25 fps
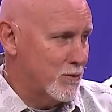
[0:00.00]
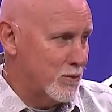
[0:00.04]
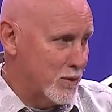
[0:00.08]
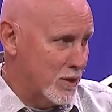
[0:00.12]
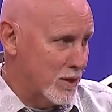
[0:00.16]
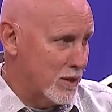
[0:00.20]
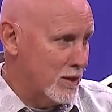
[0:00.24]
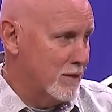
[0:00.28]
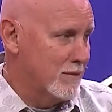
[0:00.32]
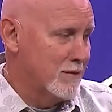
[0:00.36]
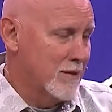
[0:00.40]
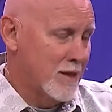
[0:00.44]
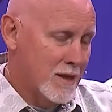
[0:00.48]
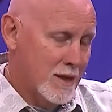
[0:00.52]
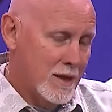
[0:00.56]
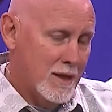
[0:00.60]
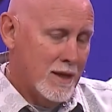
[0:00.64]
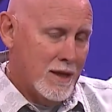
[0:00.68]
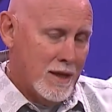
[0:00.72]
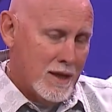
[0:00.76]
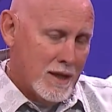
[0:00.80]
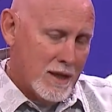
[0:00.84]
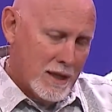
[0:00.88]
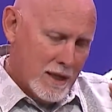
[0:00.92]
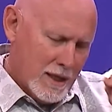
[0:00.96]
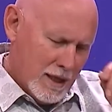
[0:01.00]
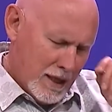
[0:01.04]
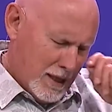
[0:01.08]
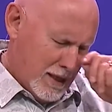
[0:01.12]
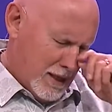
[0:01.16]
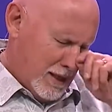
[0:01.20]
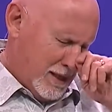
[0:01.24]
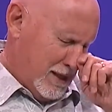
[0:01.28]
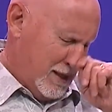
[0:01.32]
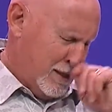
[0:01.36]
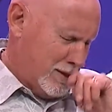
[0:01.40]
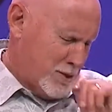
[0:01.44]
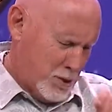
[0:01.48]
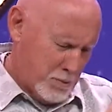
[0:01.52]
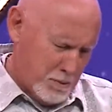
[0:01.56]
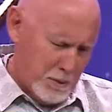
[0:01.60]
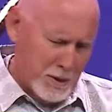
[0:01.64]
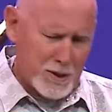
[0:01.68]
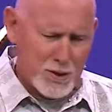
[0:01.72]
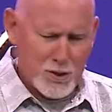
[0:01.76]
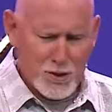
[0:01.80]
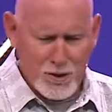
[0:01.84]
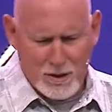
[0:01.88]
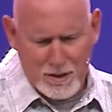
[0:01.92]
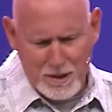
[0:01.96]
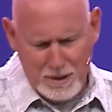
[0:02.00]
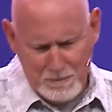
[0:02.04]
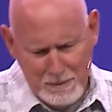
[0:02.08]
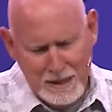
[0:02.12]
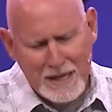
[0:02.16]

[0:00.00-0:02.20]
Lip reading: real unspiritual in a